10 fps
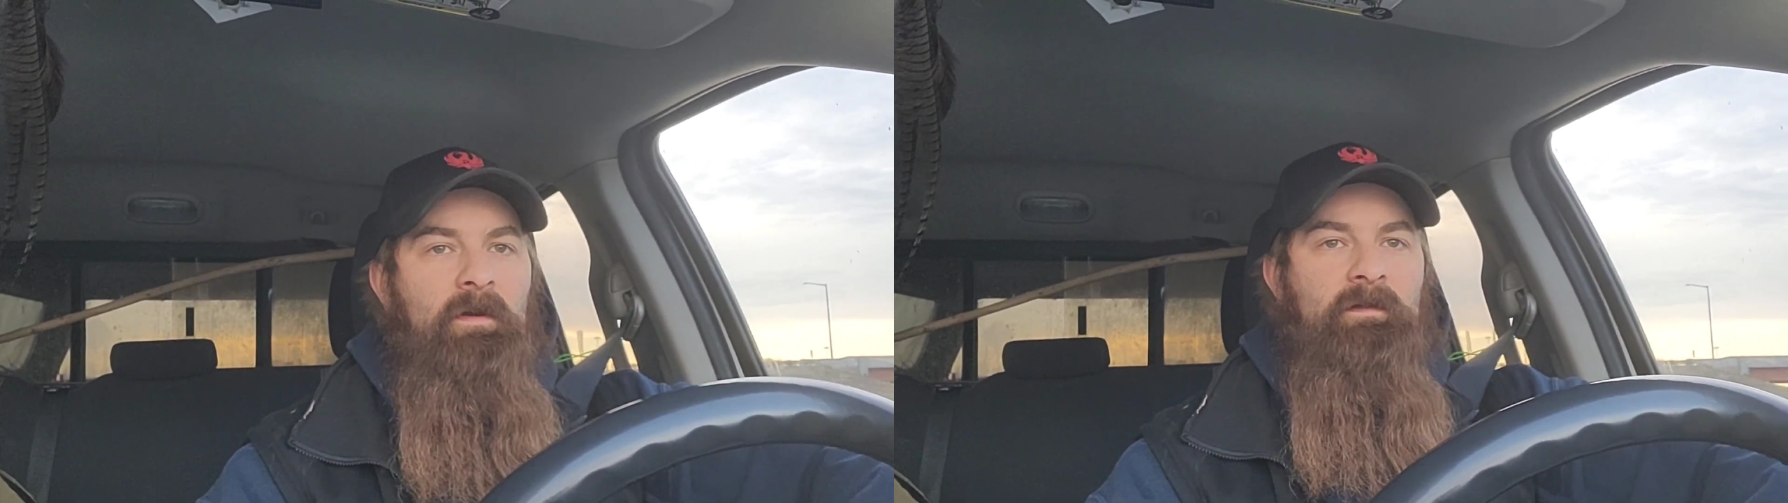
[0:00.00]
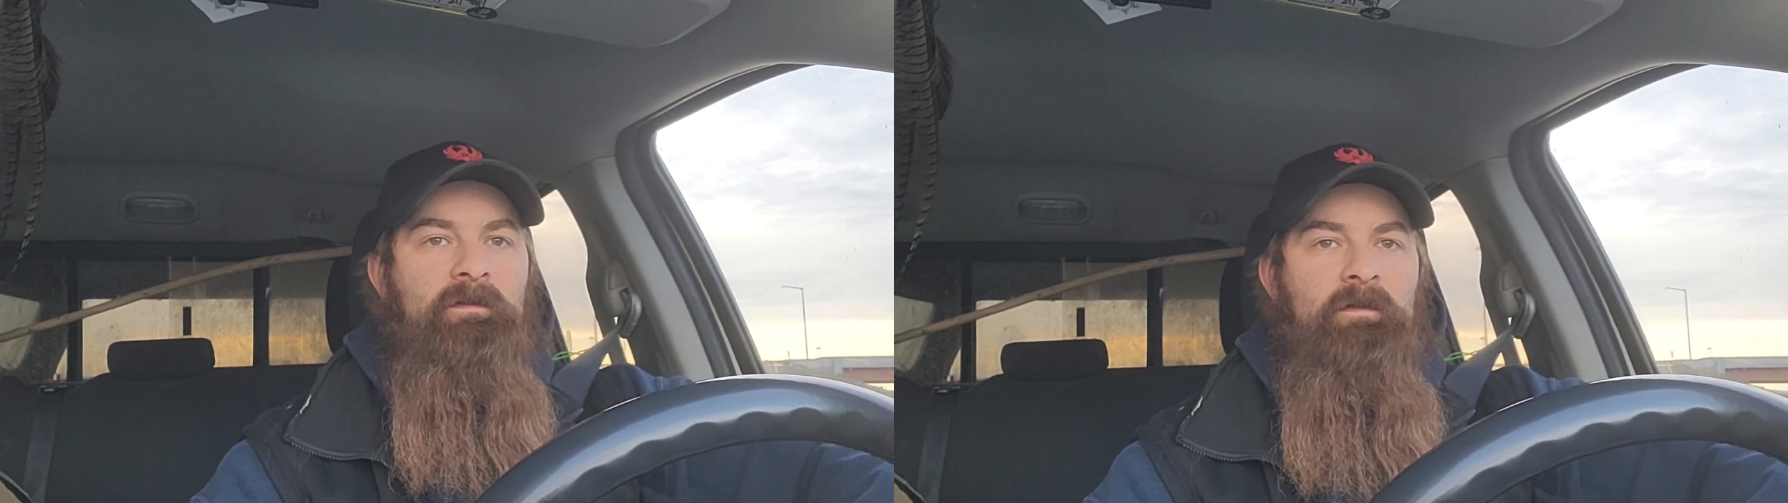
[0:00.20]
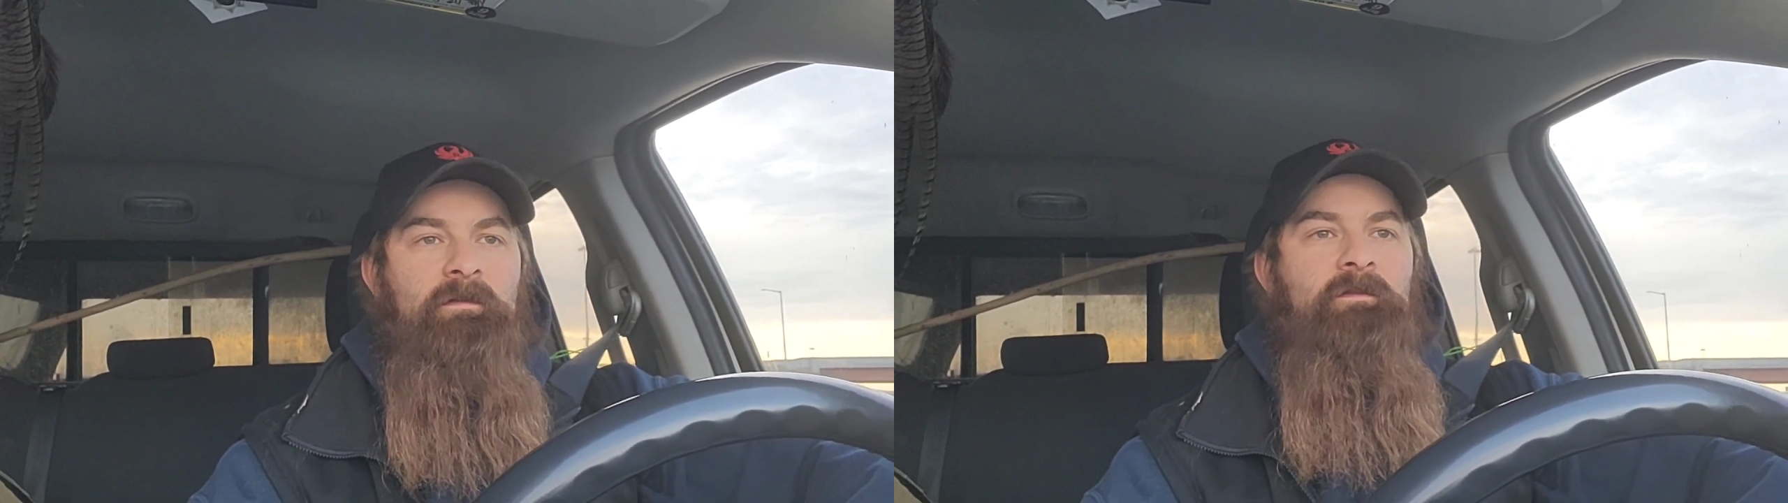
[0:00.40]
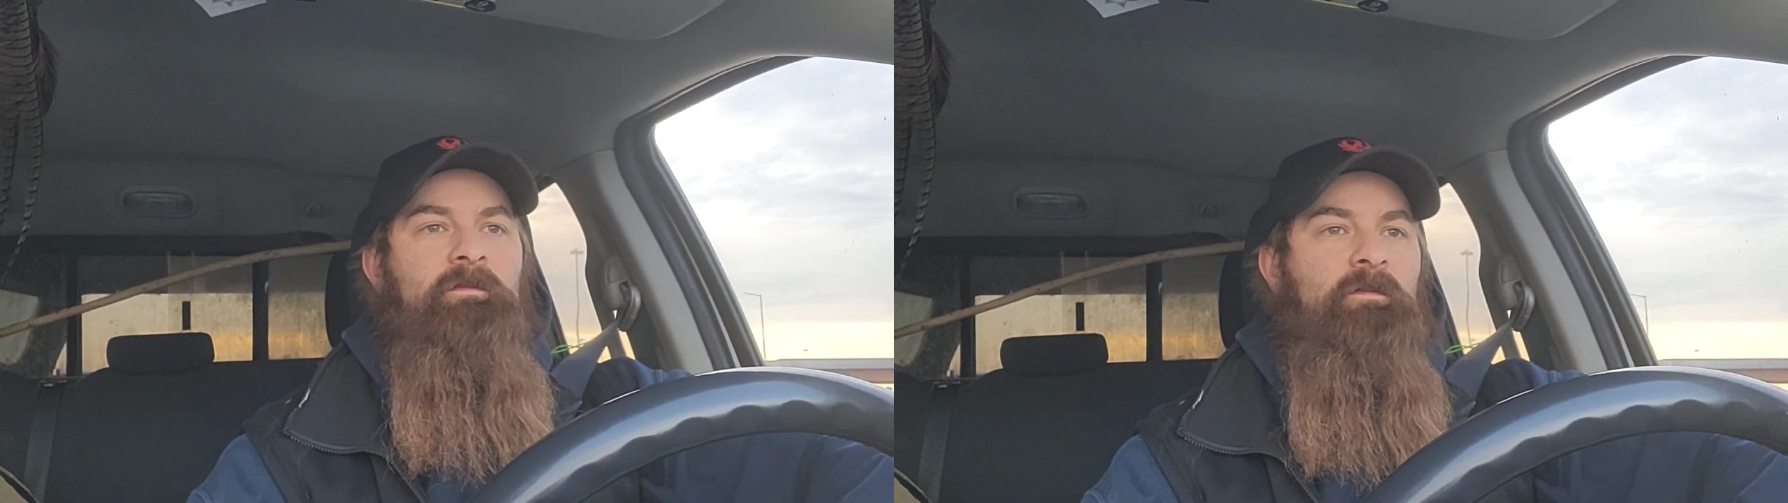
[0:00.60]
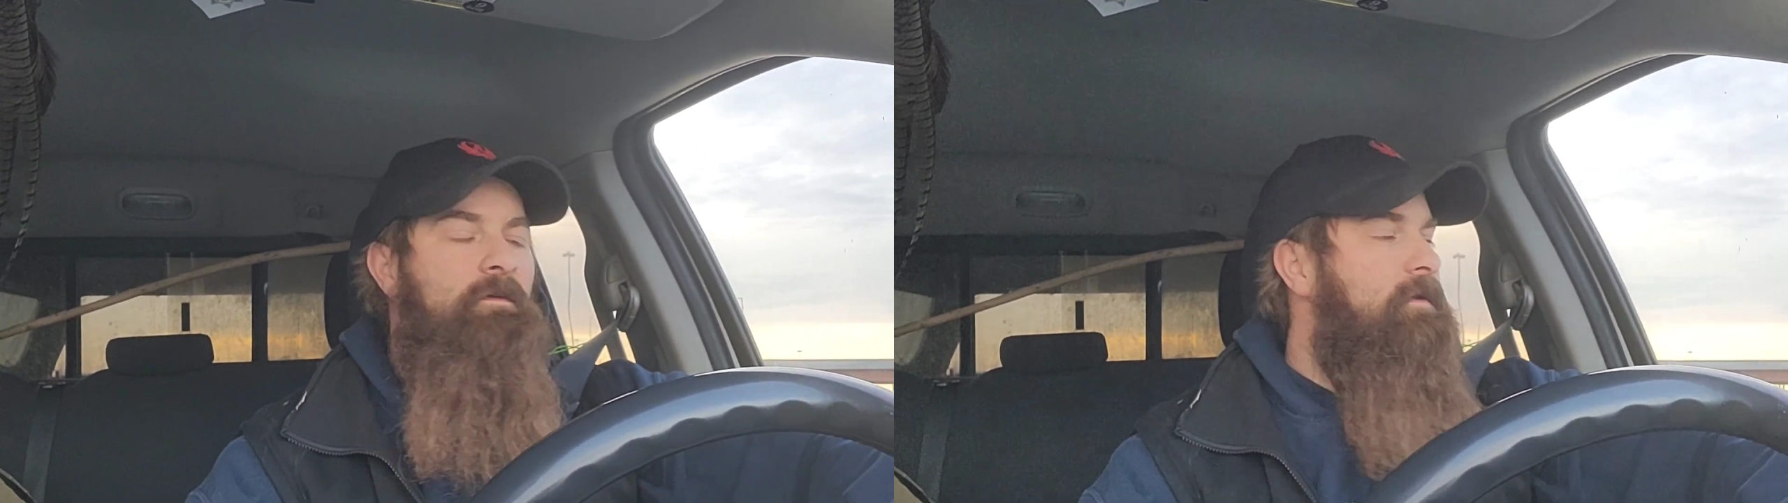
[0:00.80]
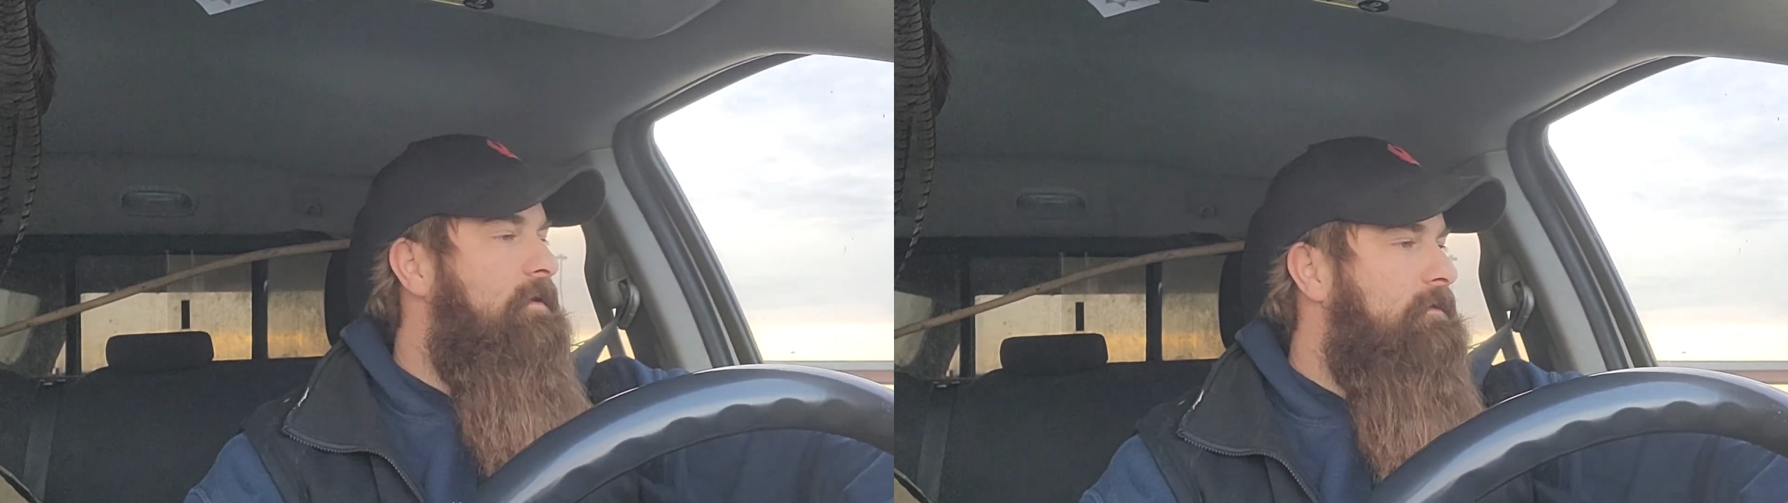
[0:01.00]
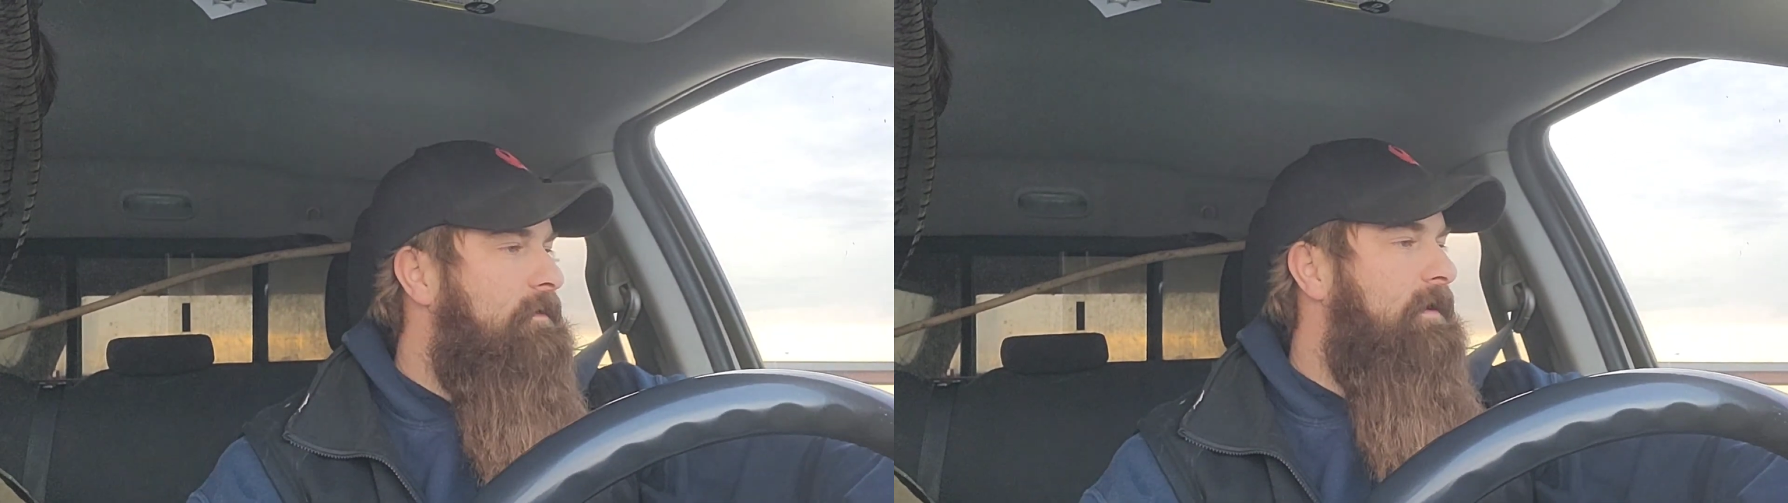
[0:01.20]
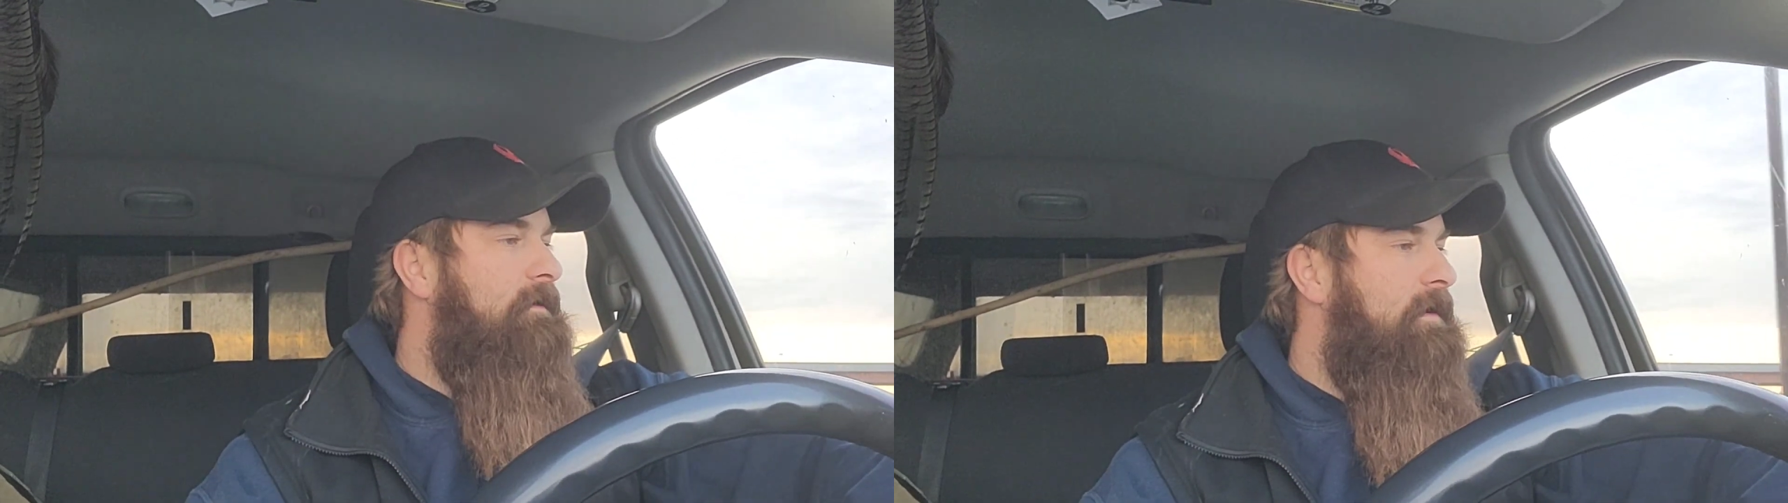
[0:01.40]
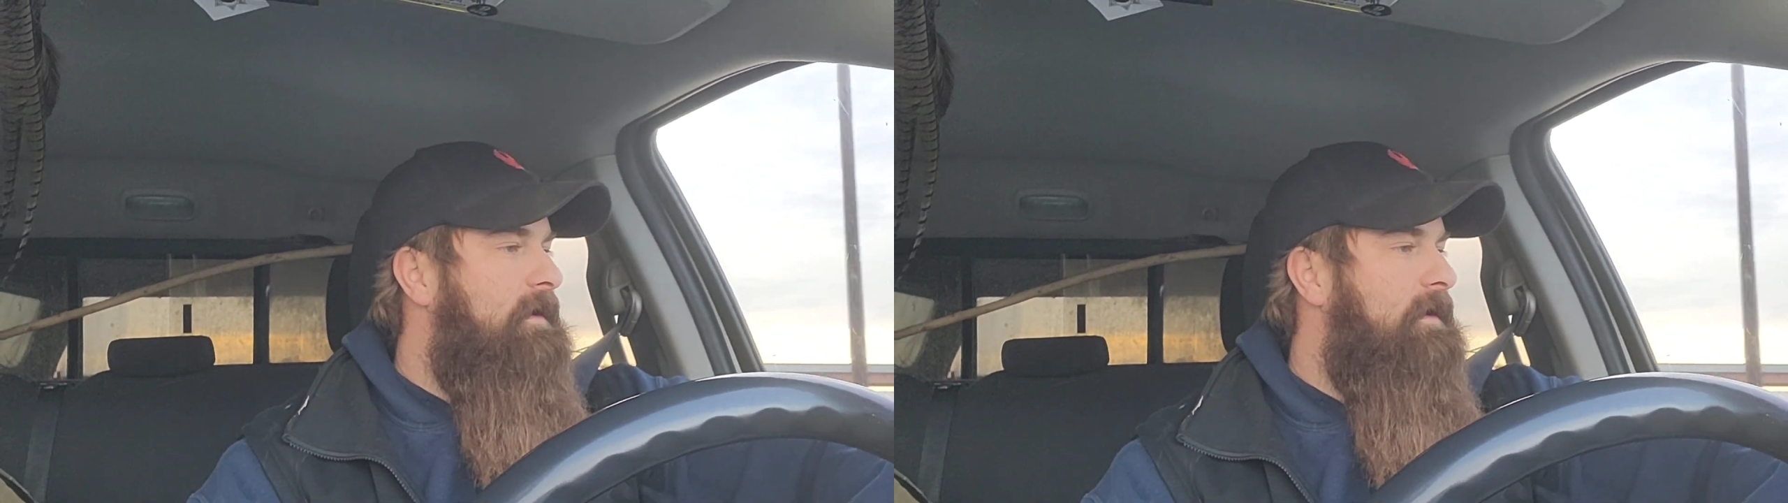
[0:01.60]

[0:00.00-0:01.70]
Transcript: go out there and just start calling around,